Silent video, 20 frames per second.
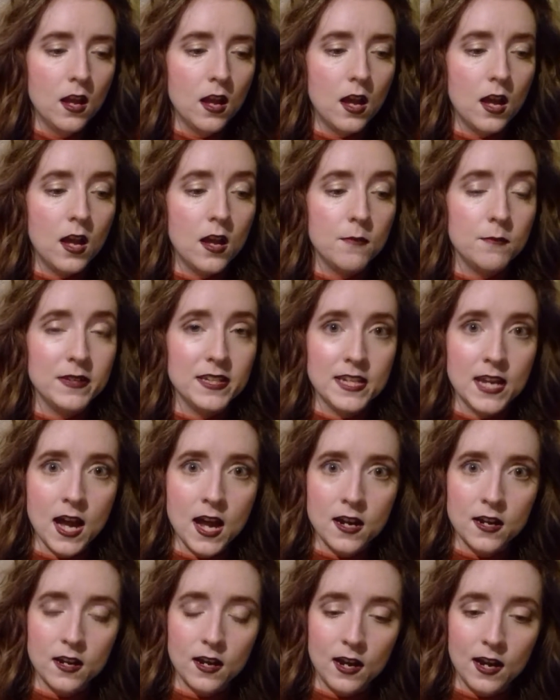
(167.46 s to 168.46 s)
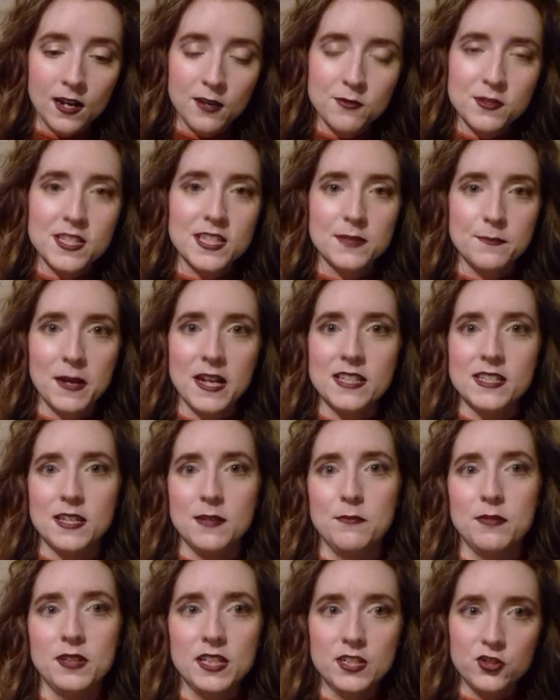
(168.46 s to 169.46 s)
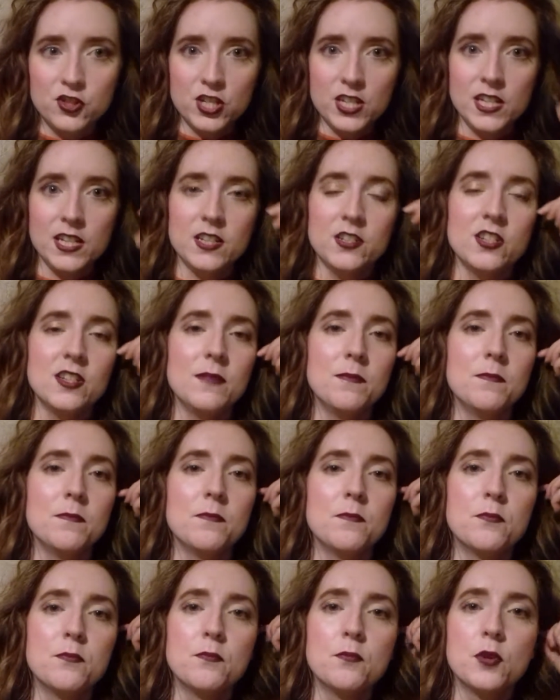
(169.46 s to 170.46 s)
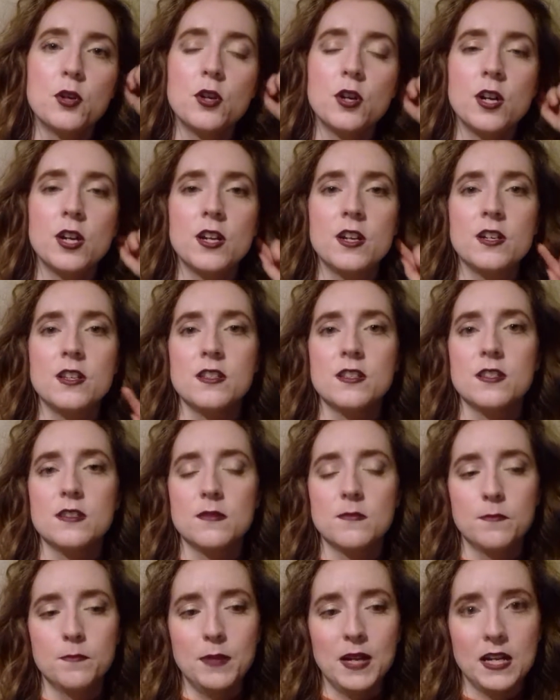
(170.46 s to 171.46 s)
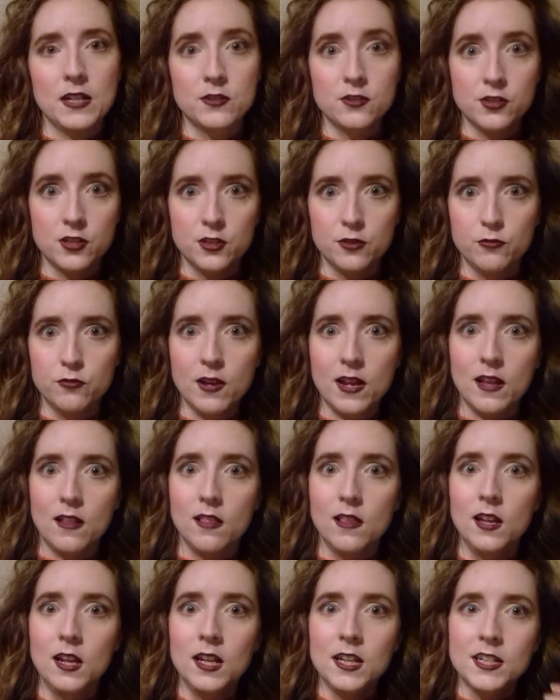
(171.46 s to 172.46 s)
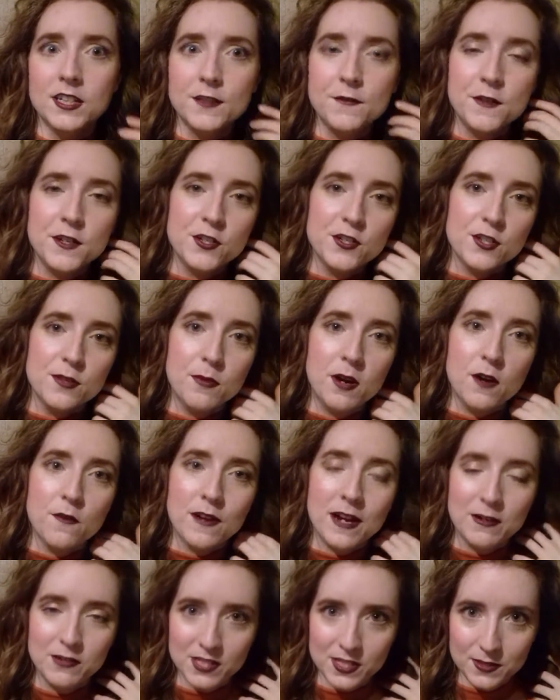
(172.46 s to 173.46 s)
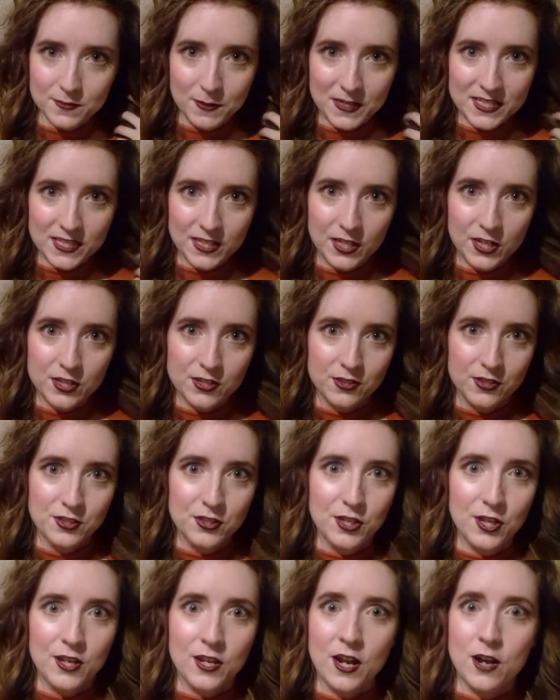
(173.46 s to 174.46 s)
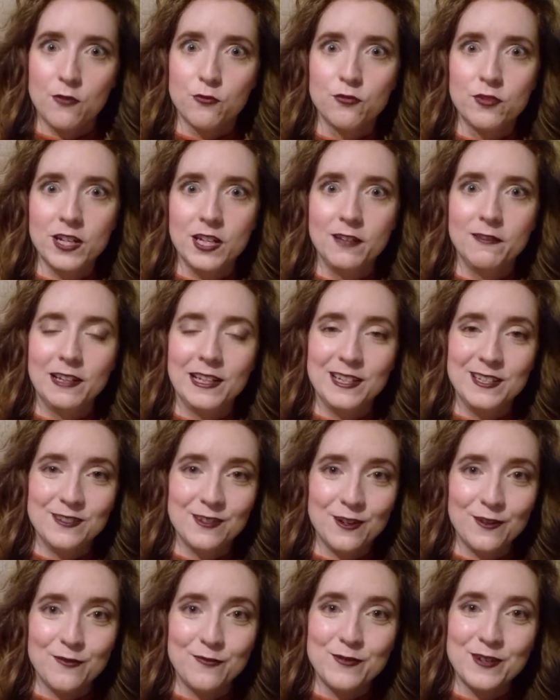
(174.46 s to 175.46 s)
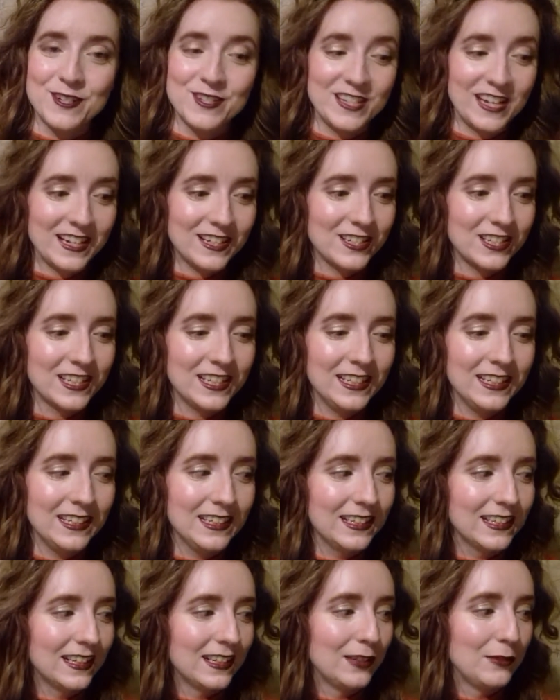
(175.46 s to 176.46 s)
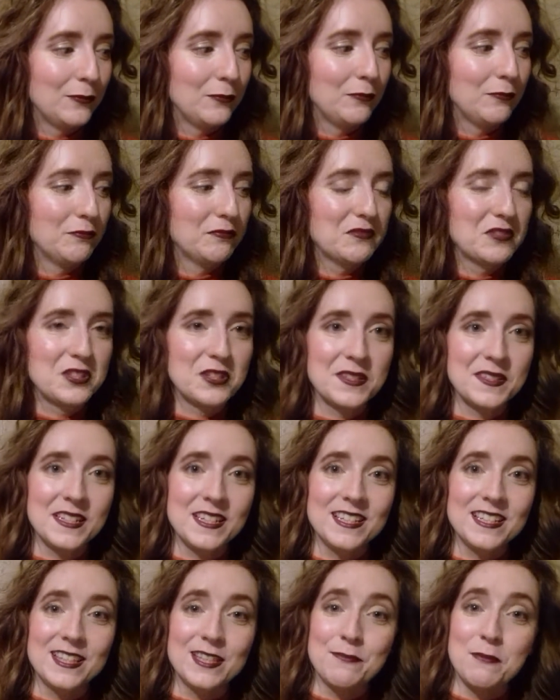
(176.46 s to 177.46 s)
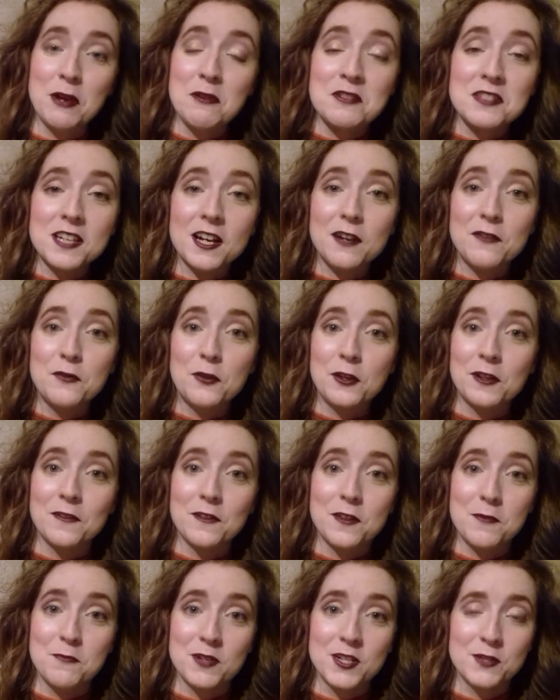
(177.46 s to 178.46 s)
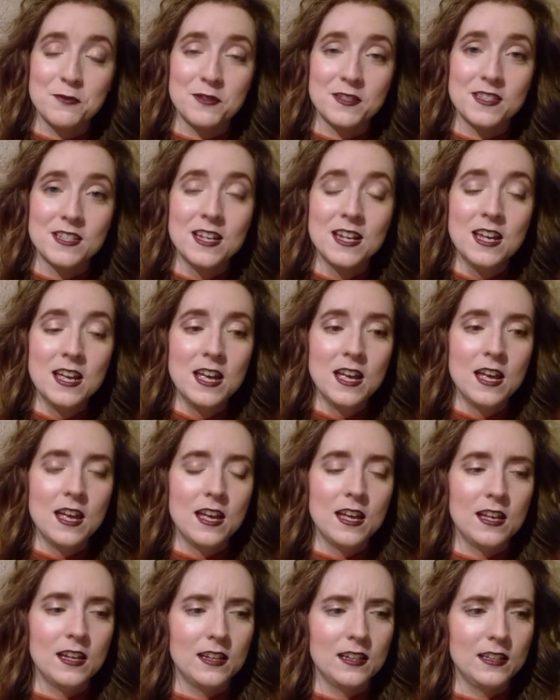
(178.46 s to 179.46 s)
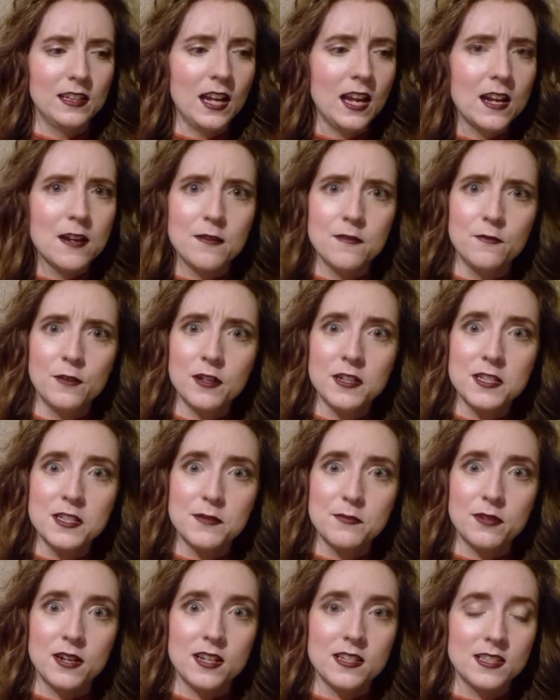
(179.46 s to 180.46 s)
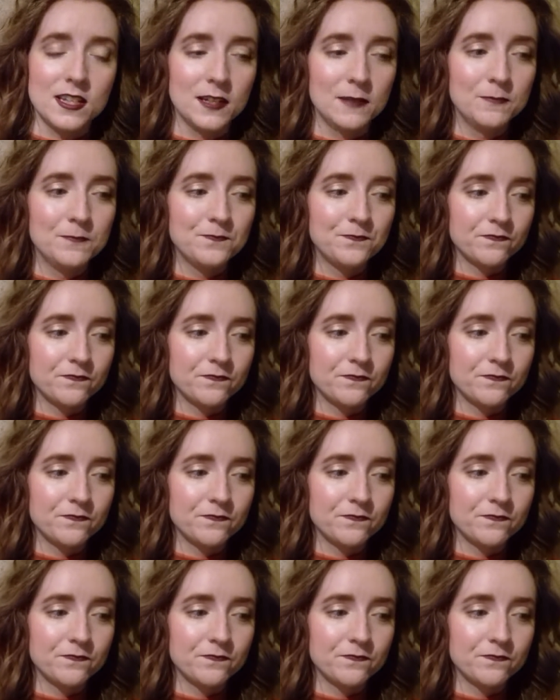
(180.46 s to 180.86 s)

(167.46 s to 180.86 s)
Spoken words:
Jan, I was expecting, because she put hers back under the grill to finish them off. I was expecting hers to turn out really, really tough, but she actually succeeded the most out of all of them, which was, yeah, very surprising.